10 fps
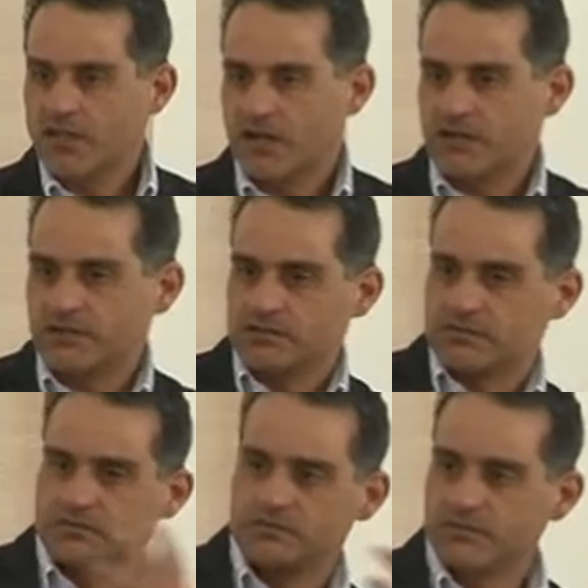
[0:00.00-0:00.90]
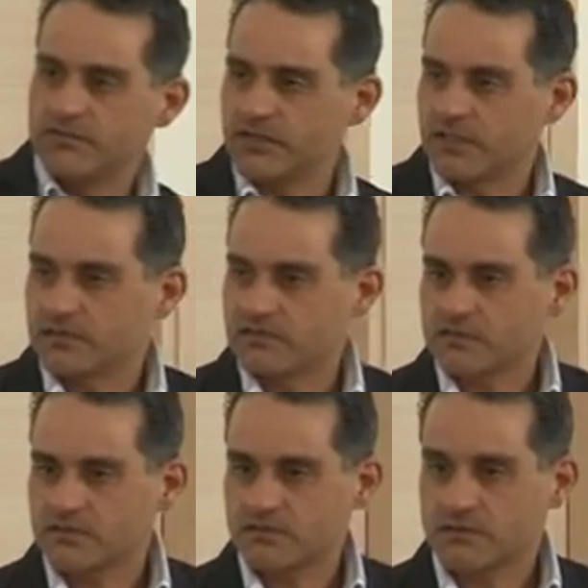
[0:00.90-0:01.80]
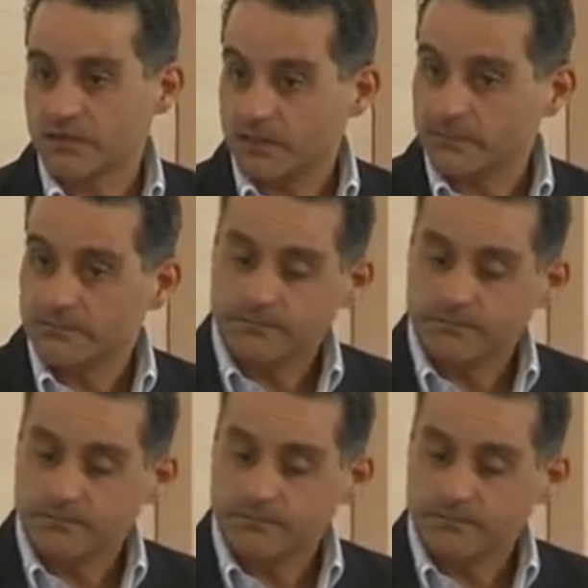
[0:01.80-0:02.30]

how you do things, okay?